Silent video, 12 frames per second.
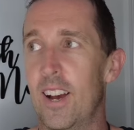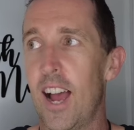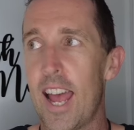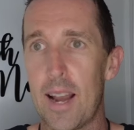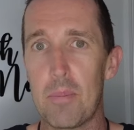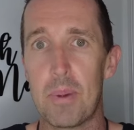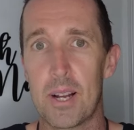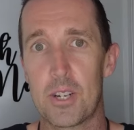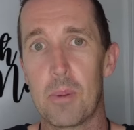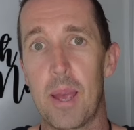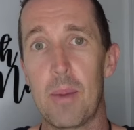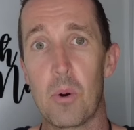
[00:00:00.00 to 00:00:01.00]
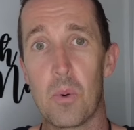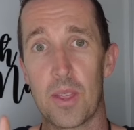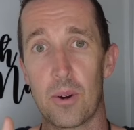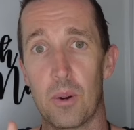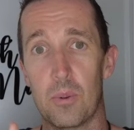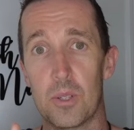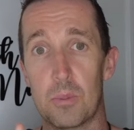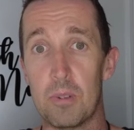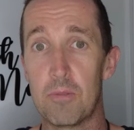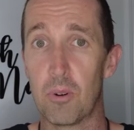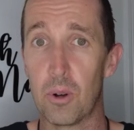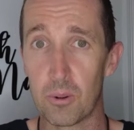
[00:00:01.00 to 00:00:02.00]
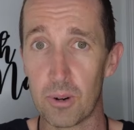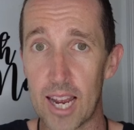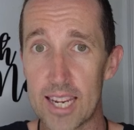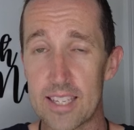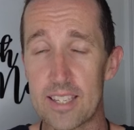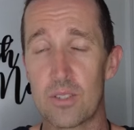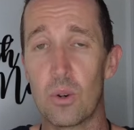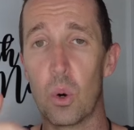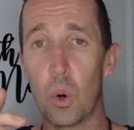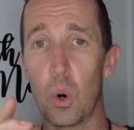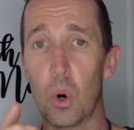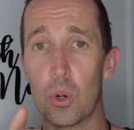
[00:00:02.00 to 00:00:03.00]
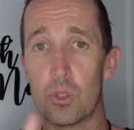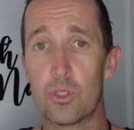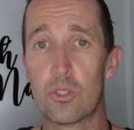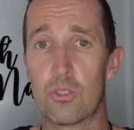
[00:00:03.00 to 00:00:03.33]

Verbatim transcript: I had a bunch of people, whether it was before the race or